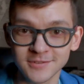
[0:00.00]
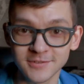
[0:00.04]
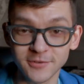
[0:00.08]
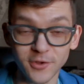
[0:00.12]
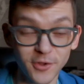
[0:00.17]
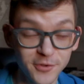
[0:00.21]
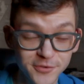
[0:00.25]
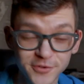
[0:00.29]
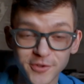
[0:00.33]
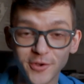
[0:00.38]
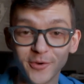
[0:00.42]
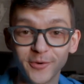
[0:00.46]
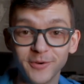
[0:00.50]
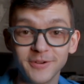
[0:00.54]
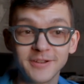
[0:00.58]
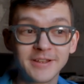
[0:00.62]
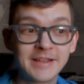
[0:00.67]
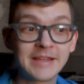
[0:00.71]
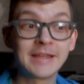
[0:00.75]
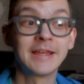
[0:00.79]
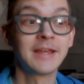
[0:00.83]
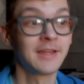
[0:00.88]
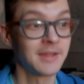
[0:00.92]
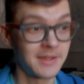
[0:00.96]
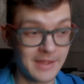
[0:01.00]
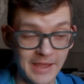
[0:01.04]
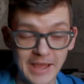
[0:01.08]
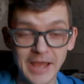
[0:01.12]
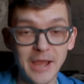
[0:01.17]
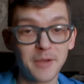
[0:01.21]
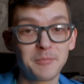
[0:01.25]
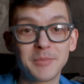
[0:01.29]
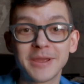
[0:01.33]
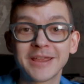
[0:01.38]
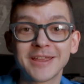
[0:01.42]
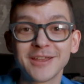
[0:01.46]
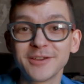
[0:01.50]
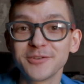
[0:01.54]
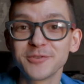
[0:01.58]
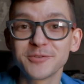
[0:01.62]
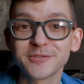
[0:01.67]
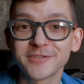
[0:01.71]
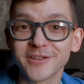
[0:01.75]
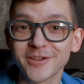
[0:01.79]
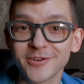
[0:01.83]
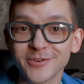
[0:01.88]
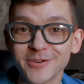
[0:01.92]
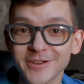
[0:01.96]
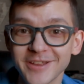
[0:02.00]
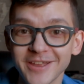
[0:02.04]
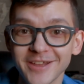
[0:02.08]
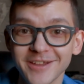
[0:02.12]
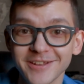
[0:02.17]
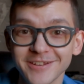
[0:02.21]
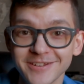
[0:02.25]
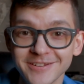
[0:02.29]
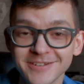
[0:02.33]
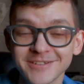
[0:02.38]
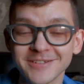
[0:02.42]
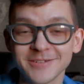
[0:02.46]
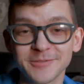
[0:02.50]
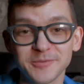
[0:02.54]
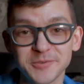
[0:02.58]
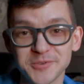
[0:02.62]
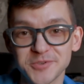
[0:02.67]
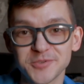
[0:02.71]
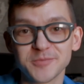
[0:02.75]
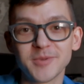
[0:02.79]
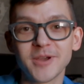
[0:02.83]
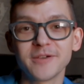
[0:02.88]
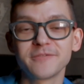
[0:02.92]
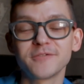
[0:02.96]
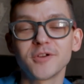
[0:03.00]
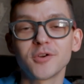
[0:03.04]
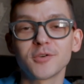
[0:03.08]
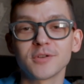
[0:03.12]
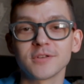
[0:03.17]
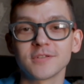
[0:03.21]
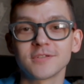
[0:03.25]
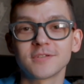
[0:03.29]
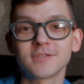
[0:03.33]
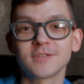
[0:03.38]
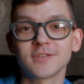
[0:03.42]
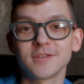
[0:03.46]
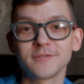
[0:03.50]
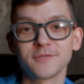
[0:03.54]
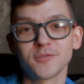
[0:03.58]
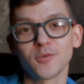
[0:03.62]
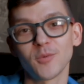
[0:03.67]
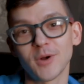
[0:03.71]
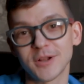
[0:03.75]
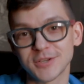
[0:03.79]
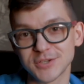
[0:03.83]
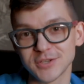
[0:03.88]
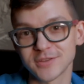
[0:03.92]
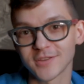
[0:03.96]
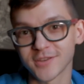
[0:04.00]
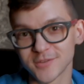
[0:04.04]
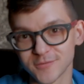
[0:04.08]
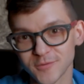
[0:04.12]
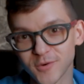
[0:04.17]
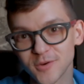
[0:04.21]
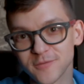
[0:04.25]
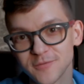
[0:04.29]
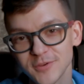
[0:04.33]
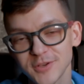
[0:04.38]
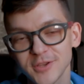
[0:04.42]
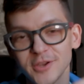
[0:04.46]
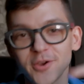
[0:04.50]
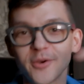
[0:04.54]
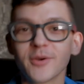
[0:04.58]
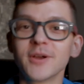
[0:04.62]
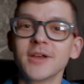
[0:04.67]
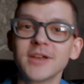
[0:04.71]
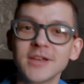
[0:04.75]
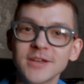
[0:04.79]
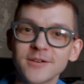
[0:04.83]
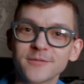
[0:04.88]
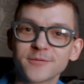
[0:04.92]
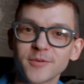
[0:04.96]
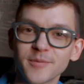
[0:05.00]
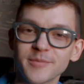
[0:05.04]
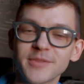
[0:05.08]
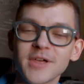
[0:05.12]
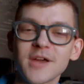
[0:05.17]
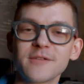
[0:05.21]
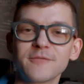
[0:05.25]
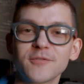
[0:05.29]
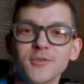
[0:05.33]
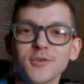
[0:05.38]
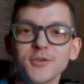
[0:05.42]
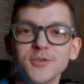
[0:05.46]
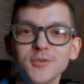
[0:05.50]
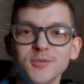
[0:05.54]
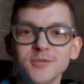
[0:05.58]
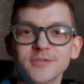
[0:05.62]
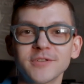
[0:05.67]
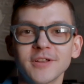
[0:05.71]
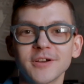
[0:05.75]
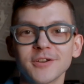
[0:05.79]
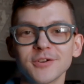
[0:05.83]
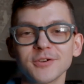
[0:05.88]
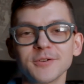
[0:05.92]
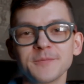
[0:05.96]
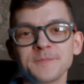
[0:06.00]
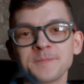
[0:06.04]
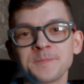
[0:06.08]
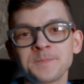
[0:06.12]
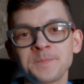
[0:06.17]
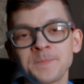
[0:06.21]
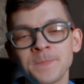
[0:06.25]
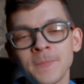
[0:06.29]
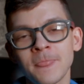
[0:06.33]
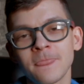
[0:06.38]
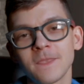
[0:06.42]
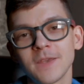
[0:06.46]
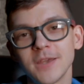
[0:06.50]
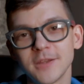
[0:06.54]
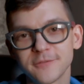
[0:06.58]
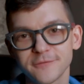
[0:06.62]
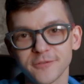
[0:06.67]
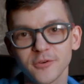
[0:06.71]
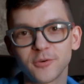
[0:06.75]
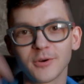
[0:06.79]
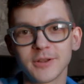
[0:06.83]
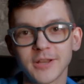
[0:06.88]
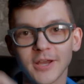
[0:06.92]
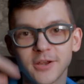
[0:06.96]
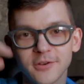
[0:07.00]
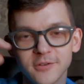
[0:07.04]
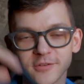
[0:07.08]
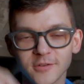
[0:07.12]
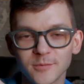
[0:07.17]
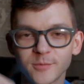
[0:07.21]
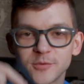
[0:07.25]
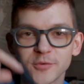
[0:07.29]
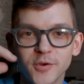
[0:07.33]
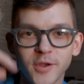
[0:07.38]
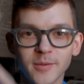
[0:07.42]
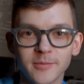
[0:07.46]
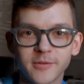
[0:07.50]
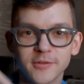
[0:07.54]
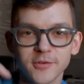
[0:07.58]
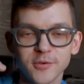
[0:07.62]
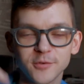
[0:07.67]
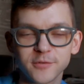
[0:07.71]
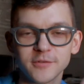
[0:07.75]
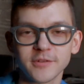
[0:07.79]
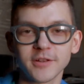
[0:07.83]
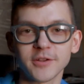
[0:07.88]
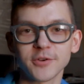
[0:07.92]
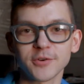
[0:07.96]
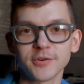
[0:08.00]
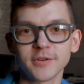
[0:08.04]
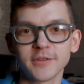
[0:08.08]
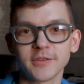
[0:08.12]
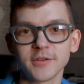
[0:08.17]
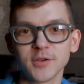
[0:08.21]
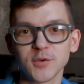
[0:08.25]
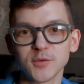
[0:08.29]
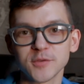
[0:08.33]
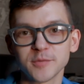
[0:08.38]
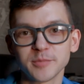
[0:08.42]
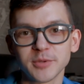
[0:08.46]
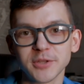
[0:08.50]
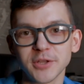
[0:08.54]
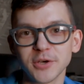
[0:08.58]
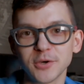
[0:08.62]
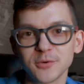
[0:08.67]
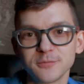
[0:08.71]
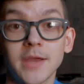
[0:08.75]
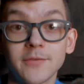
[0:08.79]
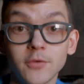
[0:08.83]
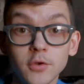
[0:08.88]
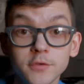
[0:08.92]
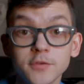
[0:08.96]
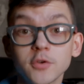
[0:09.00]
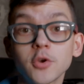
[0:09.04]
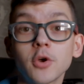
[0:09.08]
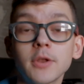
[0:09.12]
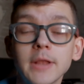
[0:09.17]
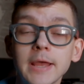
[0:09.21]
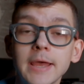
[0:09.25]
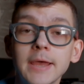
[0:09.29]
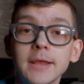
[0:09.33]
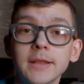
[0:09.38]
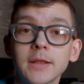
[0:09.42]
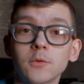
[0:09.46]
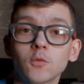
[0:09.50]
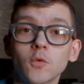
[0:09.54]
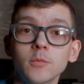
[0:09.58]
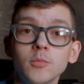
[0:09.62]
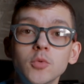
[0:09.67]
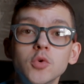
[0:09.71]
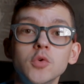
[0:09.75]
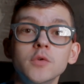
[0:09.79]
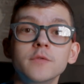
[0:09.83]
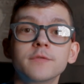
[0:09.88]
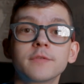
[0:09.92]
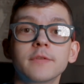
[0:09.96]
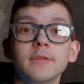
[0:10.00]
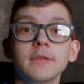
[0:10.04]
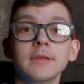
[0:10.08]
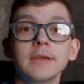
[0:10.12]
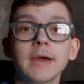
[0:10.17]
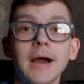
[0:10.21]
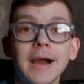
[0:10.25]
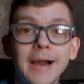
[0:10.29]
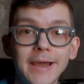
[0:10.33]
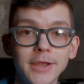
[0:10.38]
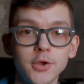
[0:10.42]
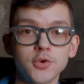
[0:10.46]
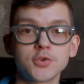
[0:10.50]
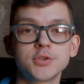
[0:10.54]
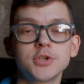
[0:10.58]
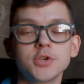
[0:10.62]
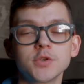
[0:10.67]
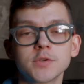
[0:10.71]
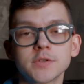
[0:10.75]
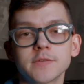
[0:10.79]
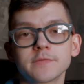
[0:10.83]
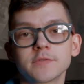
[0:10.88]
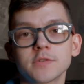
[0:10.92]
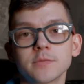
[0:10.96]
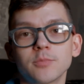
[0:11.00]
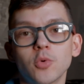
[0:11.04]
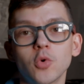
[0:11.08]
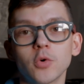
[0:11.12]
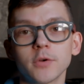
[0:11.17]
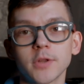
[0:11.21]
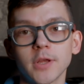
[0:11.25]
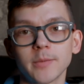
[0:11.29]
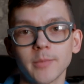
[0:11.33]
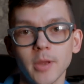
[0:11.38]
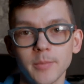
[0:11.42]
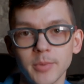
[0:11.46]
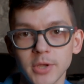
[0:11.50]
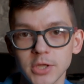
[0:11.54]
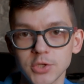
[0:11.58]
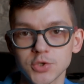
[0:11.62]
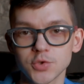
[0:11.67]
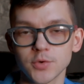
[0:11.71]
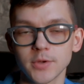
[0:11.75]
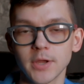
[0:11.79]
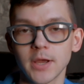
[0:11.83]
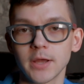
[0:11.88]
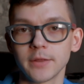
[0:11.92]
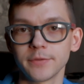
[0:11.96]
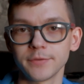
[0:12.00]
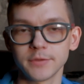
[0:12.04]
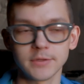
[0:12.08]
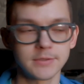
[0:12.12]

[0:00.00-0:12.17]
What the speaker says: Also, I'm making a newsletter again, which you may have noticed if you're watching this very video from that very newsletter. info on how to subscribe to the newsletter in the notes below. I've also gone ahead and removed the higher tiers of support on my Patreon.